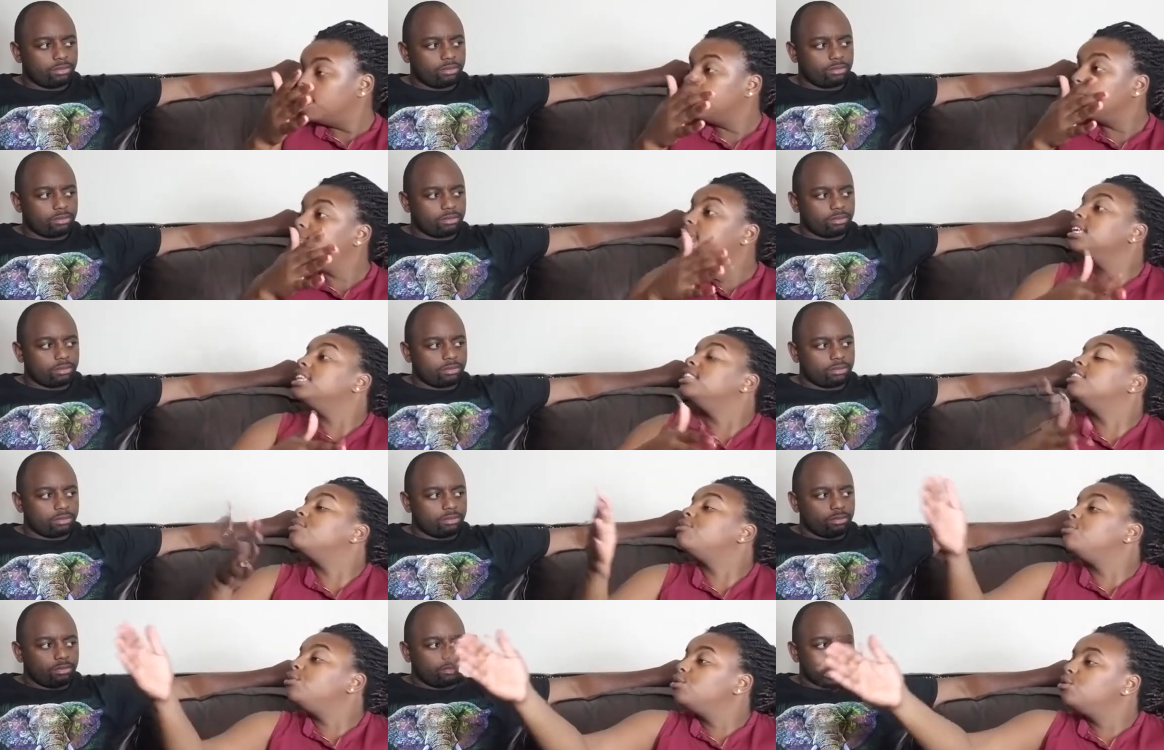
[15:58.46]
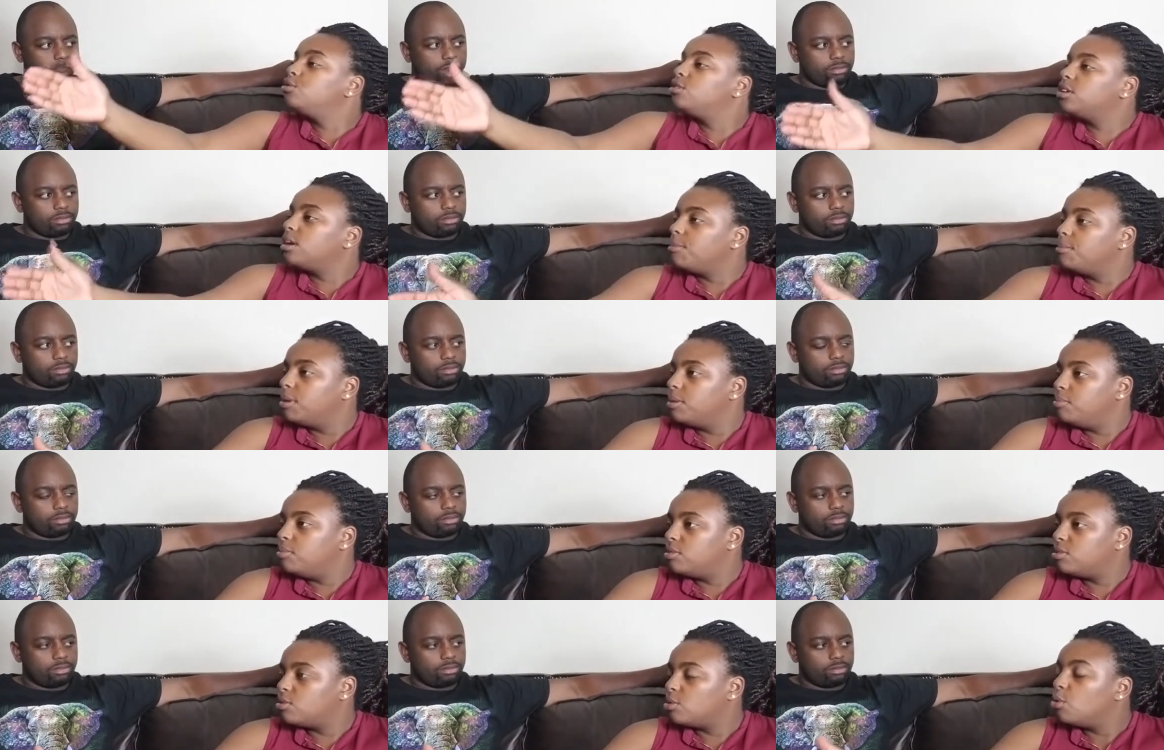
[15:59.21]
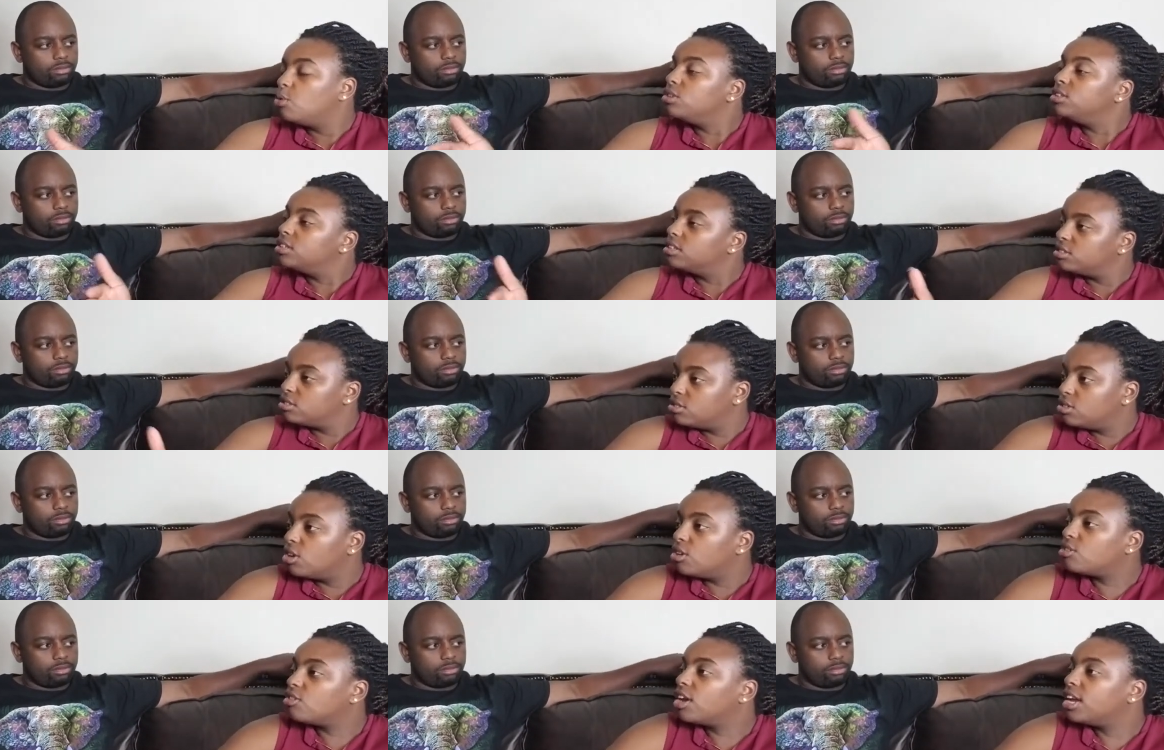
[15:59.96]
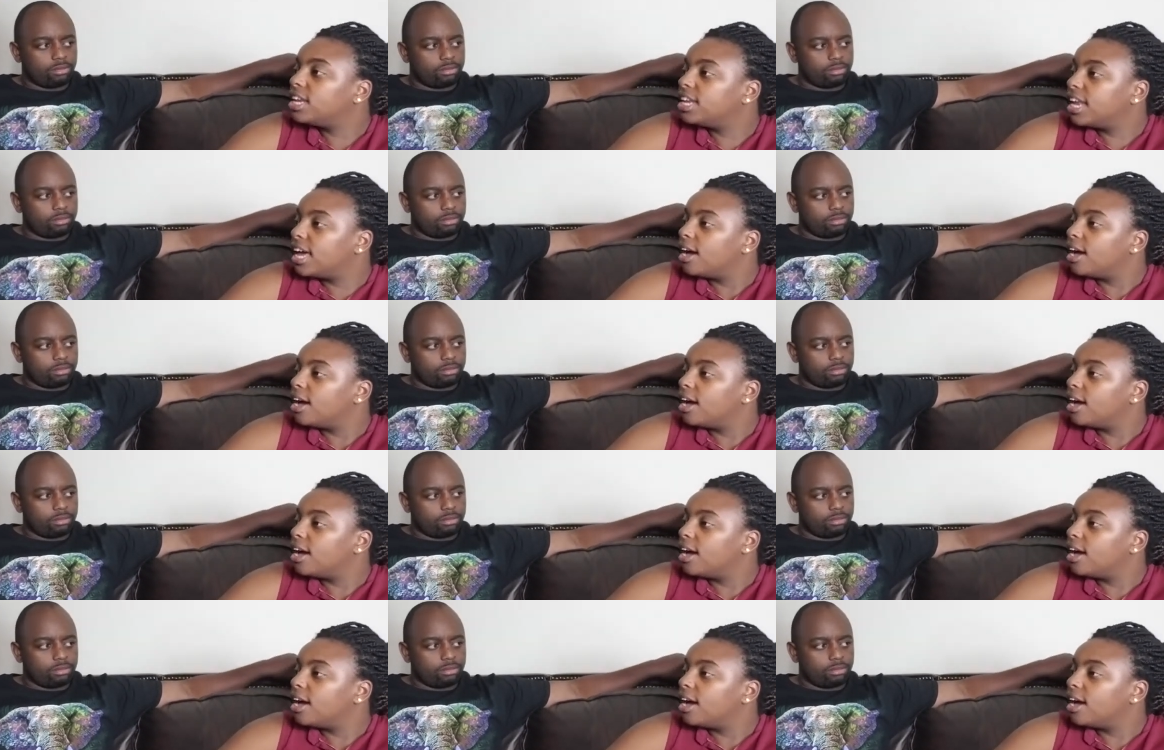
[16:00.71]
Speaker 1: in the future, maybe so, just not right now.